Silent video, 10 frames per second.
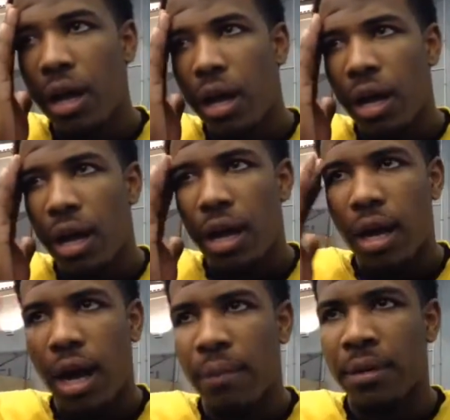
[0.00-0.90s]

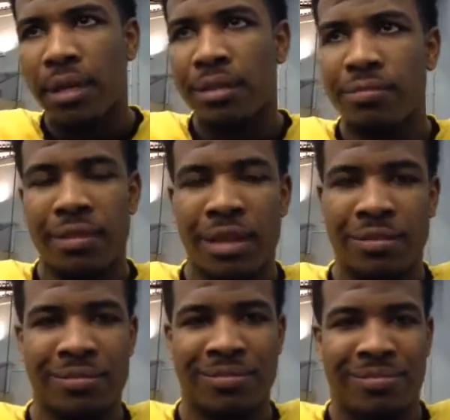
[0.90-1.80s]
I mean,
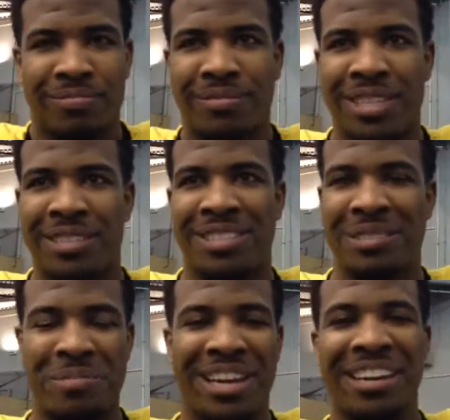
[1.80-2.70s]

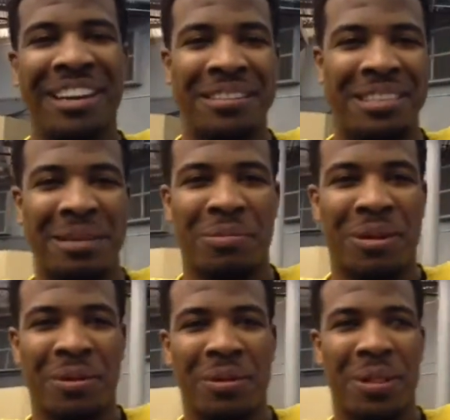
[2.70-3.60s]
it's been a leadership
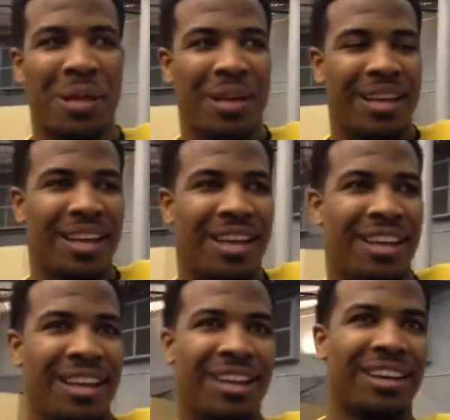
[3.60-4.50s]
role
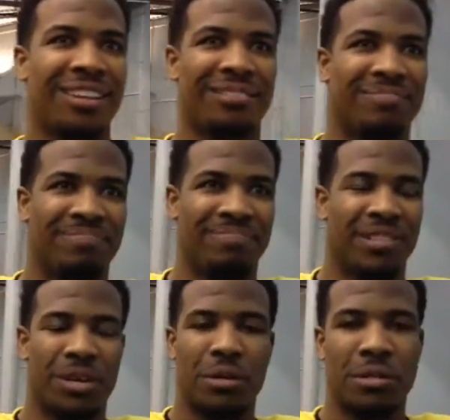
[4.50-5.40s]
the
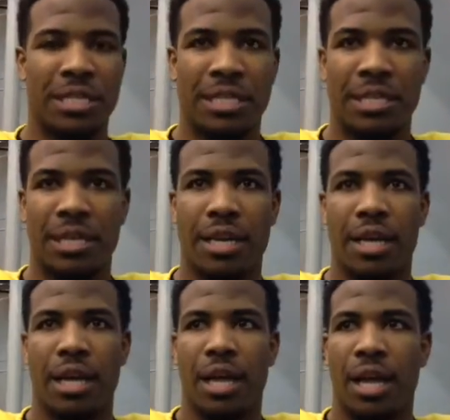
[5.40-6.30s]
whole season.
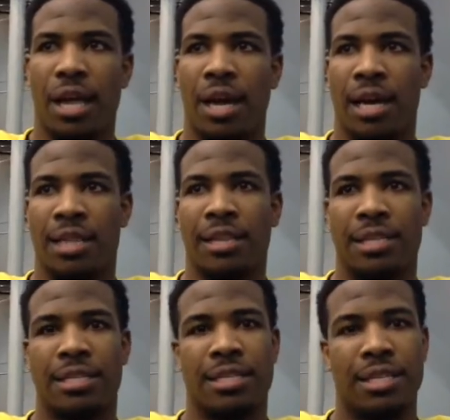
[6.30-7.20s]
I think
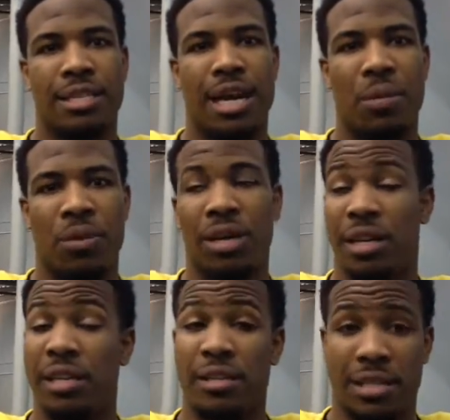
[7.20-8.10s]
this is the time where
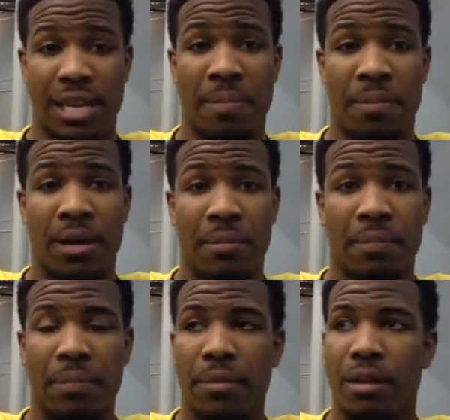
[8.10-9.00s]
leaders step up,
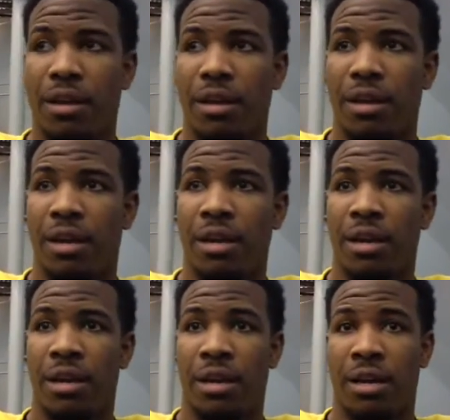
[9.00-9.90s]

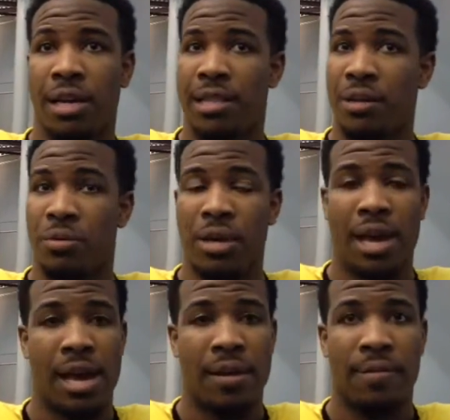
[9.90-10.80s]
and I think we
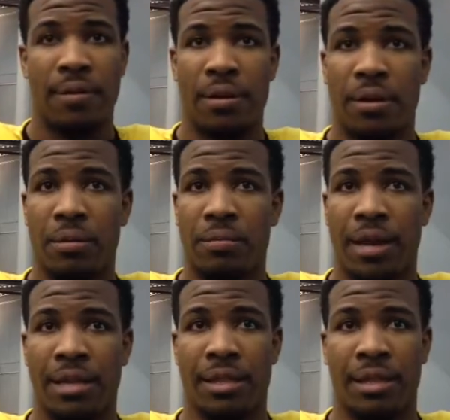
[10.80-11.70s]
have.
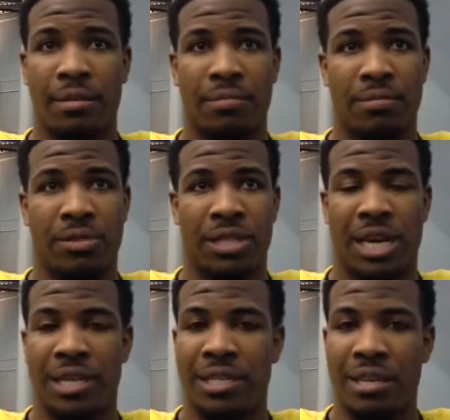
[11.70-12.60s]
I think
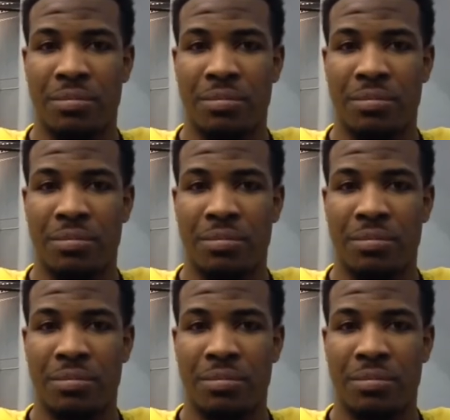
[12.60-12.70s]
John T.